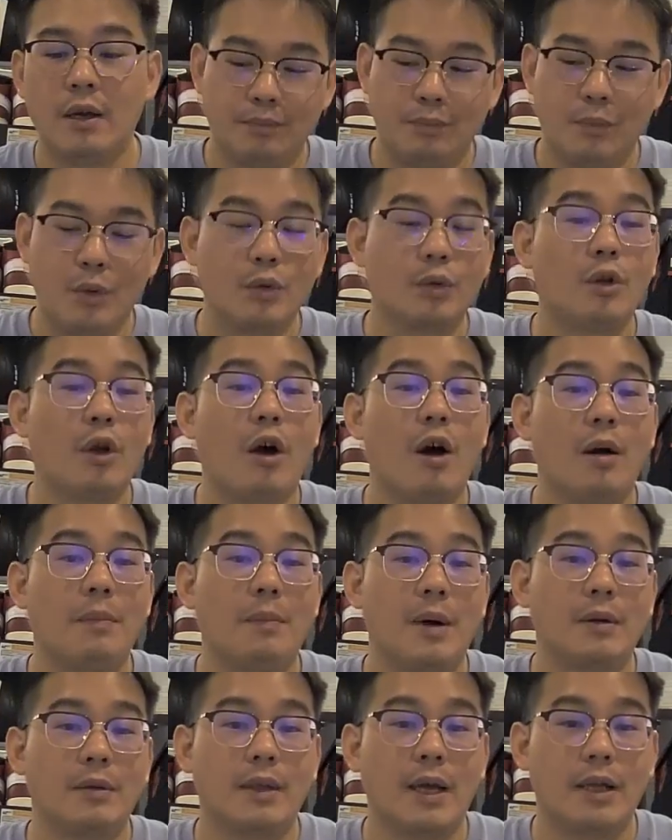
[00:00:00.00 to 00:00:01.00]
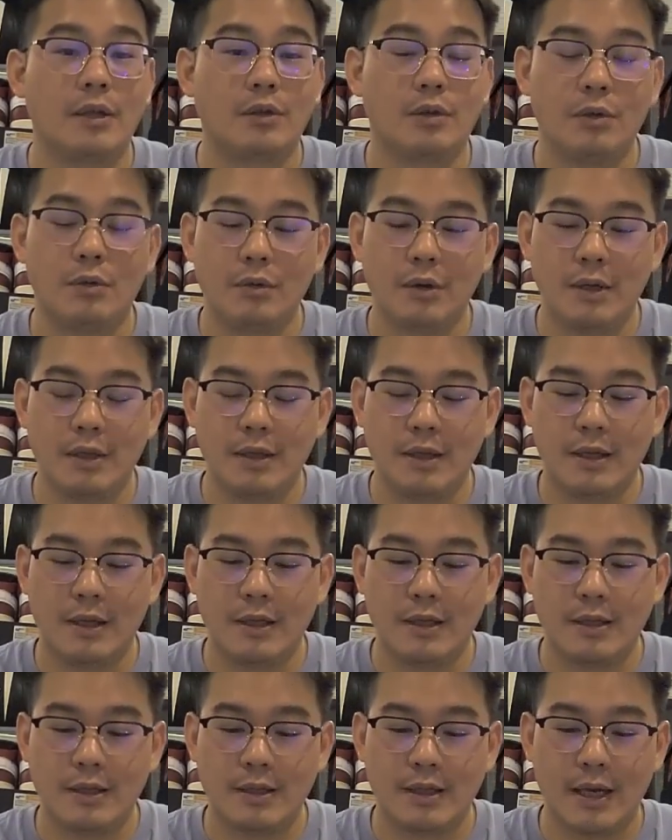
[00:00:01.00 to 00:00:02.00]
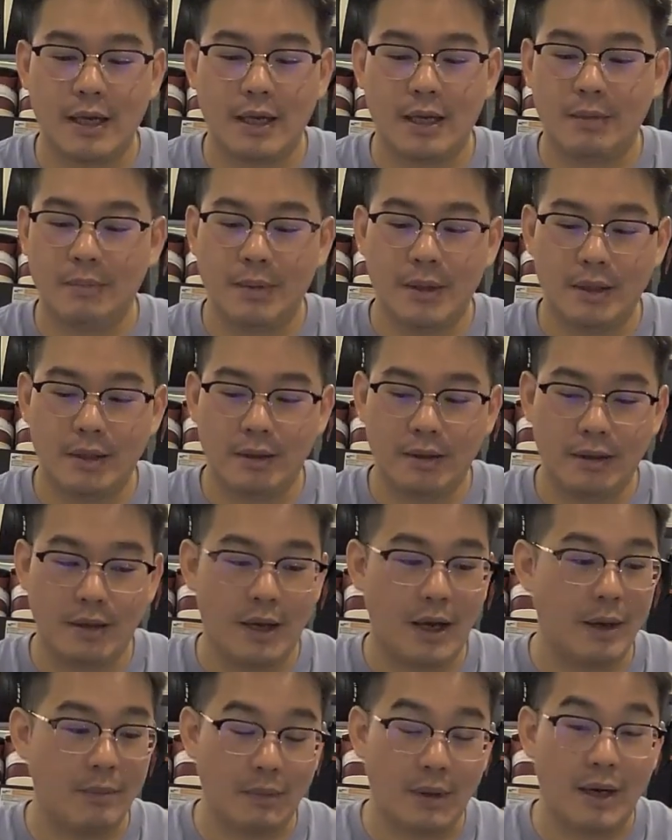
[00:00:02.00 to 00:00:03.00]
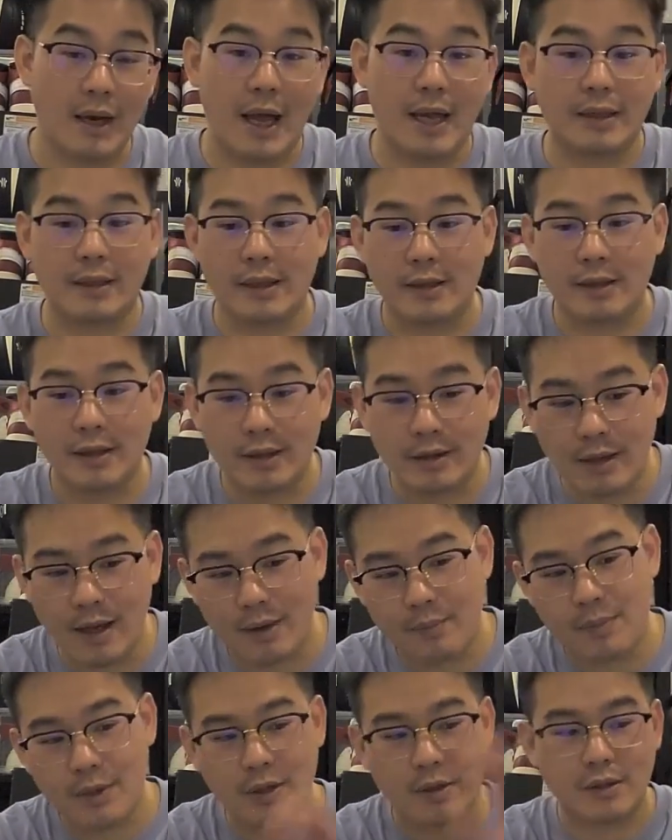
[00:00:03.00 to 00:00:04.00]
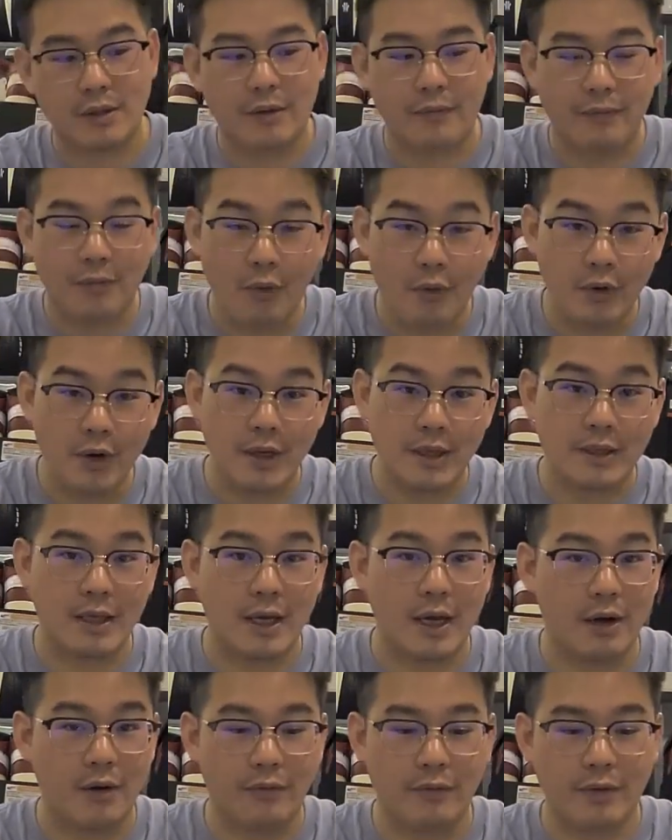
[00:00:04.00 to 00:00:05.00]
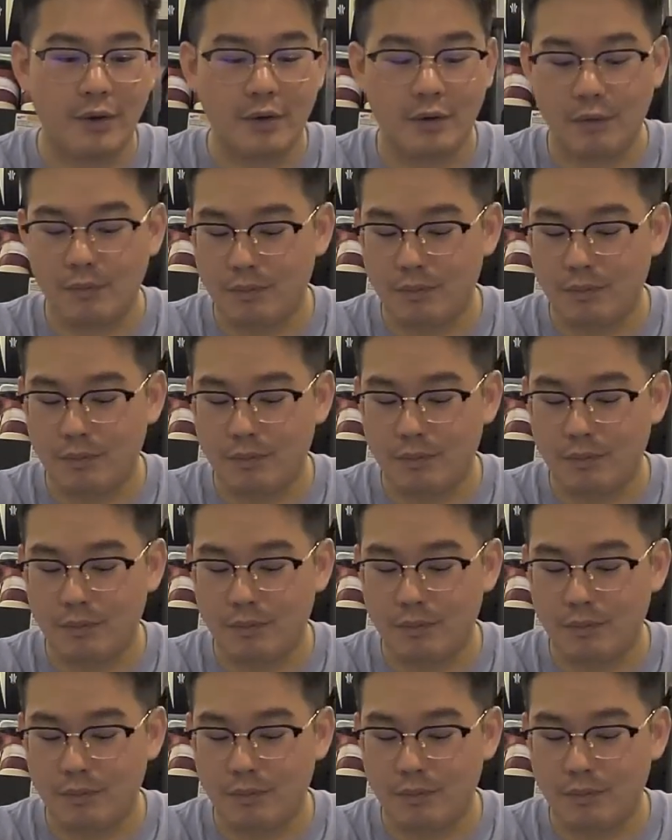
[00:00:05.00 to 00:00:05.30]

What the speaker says: We'll talk about that too in a second, but I'm glad they did that because the 40s now feel